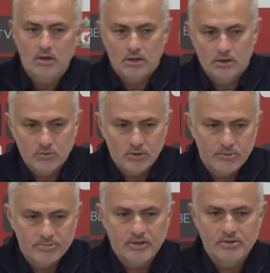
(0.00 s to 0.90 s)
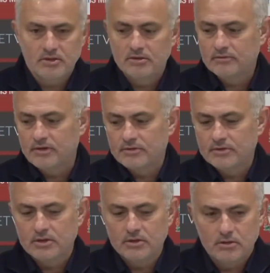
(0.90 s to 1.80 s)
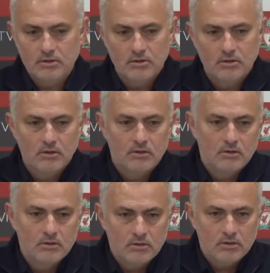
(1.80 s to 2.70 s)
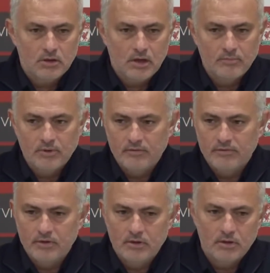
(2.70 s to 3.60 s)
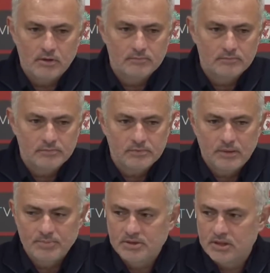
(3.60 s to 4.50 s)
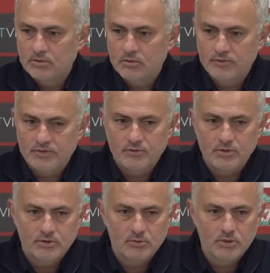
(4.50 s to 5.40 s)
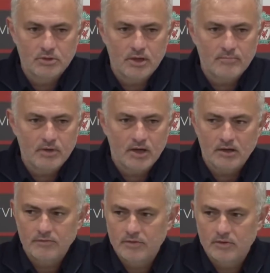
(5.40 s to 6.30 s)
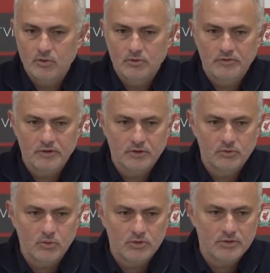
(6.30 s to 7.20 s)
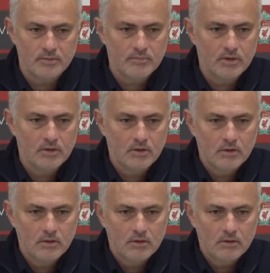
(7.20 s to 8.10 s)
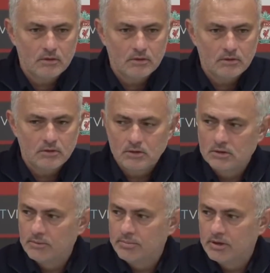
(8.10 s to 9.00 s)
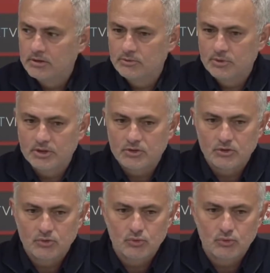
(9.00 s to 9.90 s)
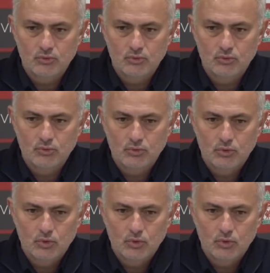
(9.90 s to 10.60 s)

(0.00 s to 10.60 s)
And when the players, they give everything, I'm never upset or frustrated with them. I have a good feeling towards them. They play in relation to